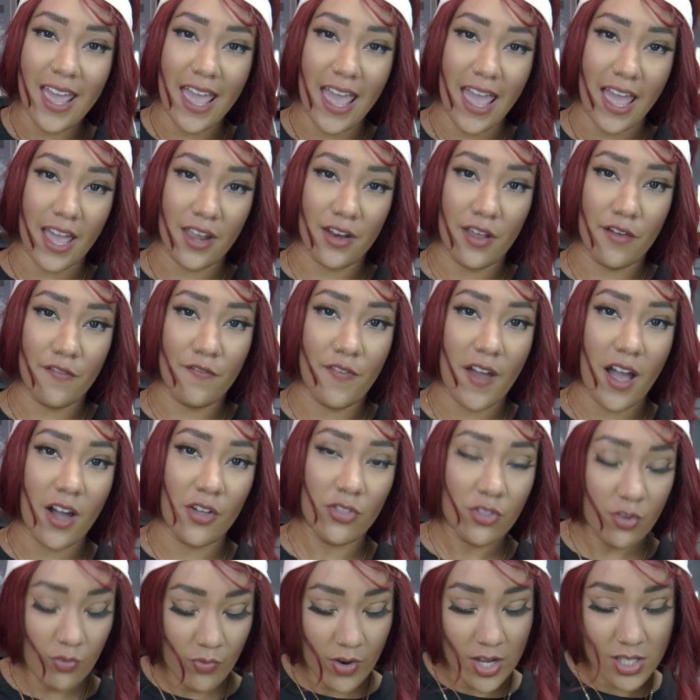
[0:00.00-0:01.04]
and
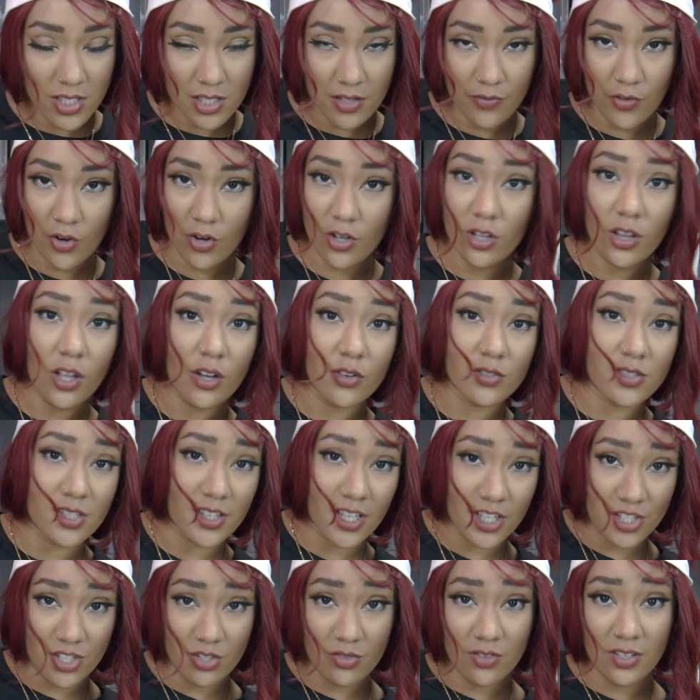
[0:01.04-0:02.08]
found the rest of your clothes so
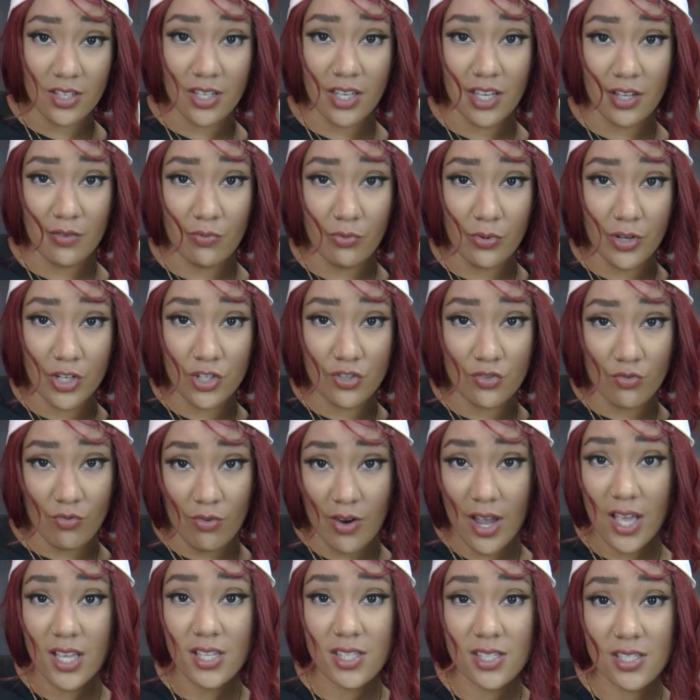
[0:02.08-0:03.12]
that you can get
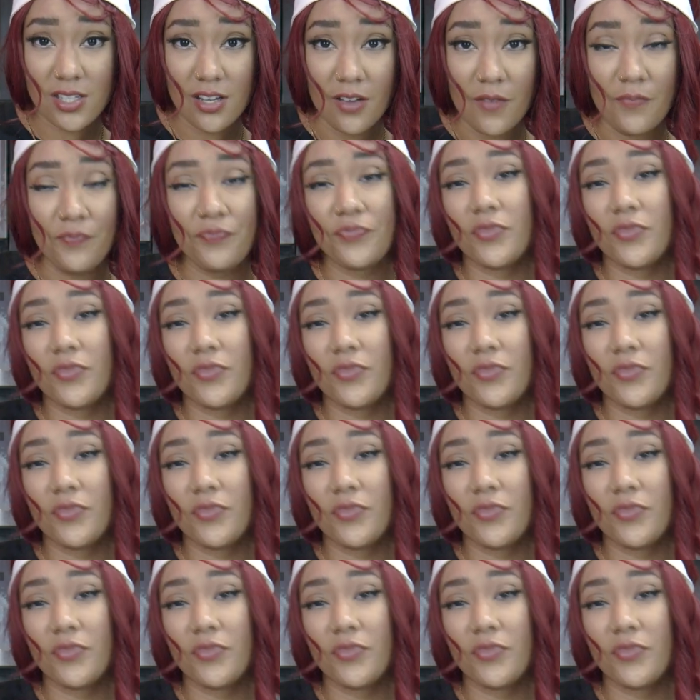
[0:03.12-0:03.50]
redressed,